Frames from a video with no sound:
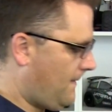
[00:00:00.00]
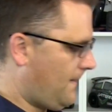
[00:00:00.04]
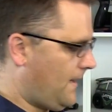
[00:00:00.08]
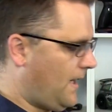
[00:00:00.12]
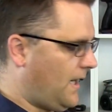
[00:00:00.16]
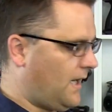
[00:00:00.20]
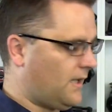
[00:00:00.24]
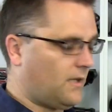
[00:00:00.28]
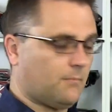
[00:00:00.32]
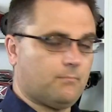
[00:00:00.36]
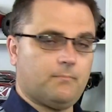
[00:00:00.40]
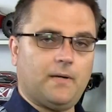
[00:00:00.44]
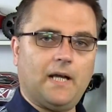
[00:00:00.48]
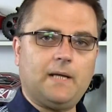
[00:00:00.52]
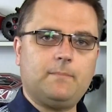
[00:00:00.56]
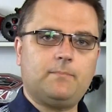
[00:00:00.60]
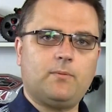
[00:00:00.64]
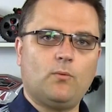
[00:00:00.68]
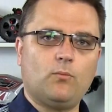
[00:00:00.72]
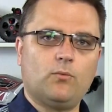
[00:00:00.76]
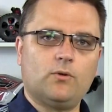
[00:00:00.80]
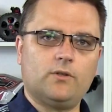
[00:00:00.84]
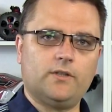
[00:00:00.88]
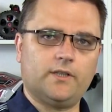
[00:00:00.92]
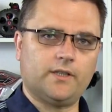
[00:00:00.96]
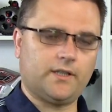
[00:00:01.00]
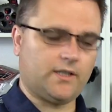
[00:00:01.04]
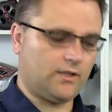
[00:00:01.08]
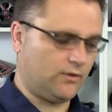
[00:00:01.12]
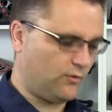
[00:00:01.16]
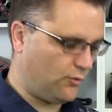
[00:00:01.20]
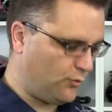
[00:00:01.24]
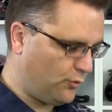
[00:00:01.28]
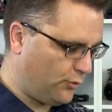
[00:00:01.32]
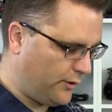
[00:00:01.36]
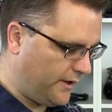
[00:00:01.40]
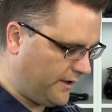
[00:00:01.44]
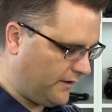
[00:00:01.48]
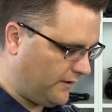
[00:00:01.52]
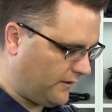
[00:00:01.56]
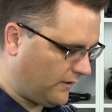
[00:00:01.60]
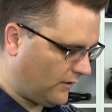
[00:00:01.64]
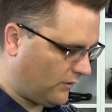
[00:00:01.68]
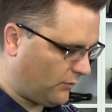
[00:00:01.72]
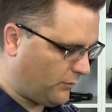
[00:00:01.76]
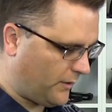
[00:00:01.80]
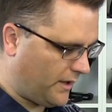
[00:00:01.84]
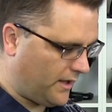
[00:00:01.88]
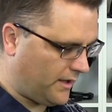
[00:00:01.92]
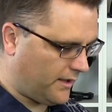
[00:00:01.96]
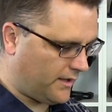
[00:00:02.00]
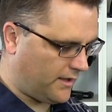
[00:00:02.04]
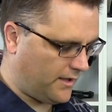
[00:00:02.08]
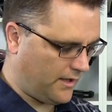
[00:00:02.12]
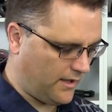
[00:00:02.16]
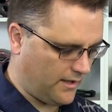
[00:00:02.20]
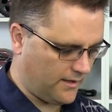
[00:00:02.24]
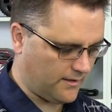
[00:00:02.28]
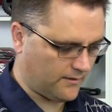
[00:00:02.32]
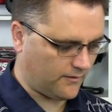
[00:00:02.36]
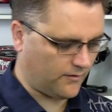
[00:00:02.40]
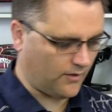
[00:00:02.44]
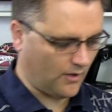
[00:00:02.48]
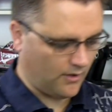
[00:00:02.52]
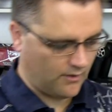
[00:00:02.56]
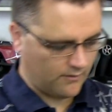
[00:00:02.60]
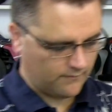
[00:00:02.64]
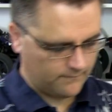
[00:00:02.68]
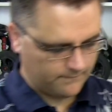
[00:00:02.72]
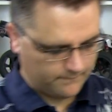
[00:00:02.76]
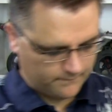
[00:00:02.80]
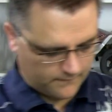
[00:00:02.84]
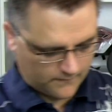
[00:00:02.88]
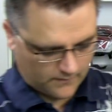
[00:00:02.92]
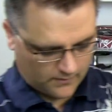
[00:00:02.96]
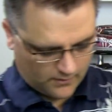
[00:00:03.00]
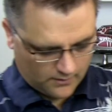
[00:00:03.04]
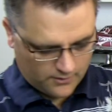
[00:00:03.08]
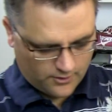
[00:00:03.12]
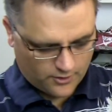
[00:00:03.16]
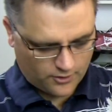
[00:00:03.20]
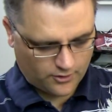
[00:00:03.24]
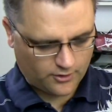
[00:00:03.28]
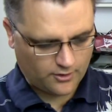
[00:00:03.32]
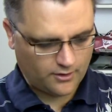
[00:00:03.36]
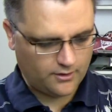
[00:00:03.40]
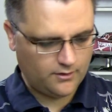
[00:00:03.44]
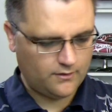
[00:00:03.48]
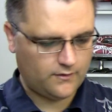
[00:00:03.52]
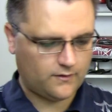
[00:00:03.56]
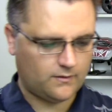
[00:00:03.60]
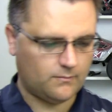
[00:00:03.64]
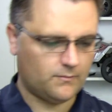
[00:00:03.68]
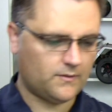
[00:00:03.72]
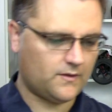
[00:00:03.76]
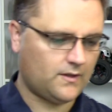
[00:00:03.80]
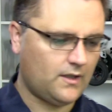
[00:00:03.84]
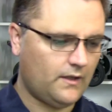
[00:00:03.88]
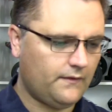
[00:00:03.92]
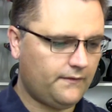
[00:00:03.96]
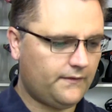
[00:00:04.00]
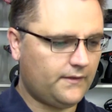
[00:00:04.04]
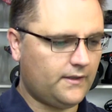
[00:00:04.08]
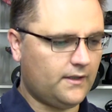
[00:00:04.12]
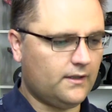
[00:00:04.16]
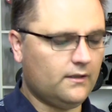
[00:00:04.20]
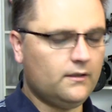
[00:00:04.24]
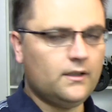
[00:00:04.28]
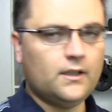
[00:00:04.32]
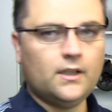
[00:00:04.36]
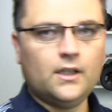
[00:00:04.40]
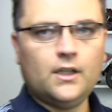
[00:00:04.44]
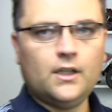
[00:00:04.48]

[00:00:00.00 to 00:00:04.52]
other paperwork and goodies as well in here. So I'm going to show you some stuff here.